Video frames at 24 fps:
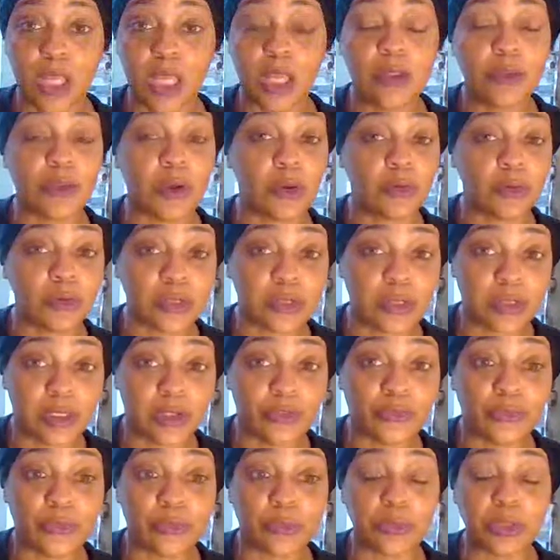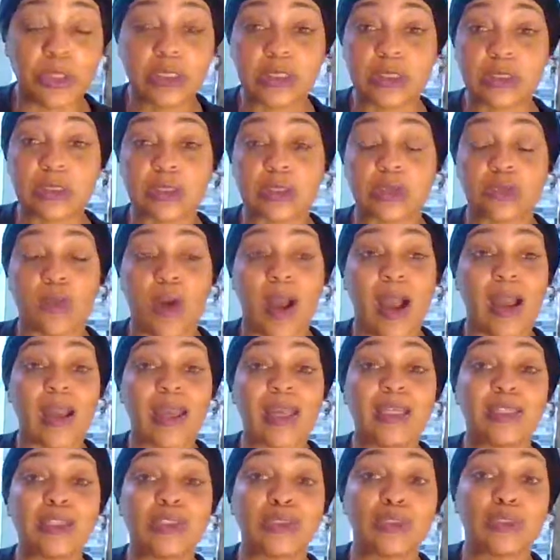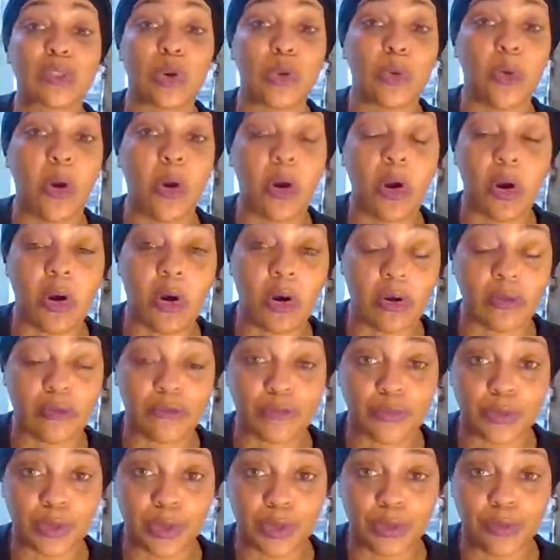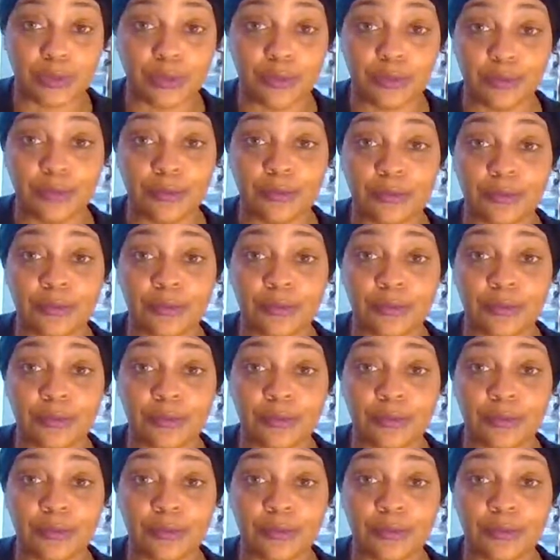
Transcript: And those are different reasons why it's so hard for you.